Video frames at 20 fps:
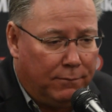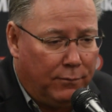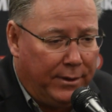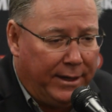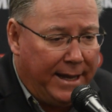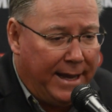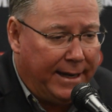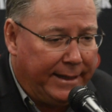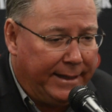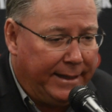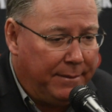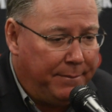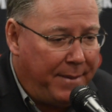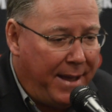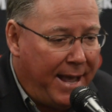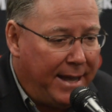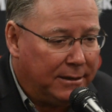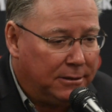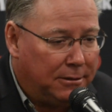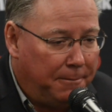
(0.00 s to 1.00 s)
We to get
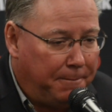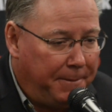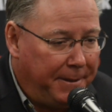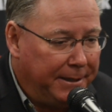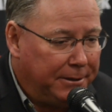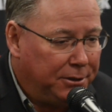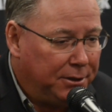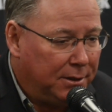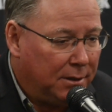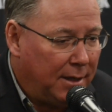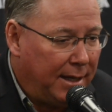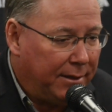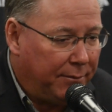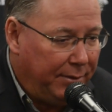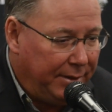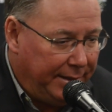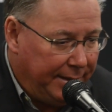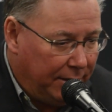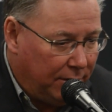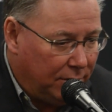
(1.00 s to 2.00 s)
back to pitching like
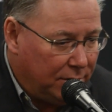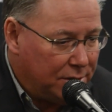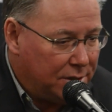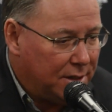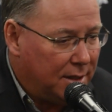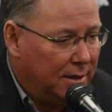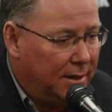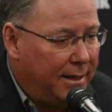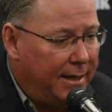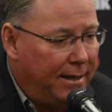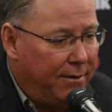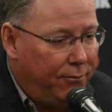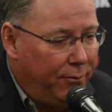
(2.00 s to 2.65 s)
we did on Sunday.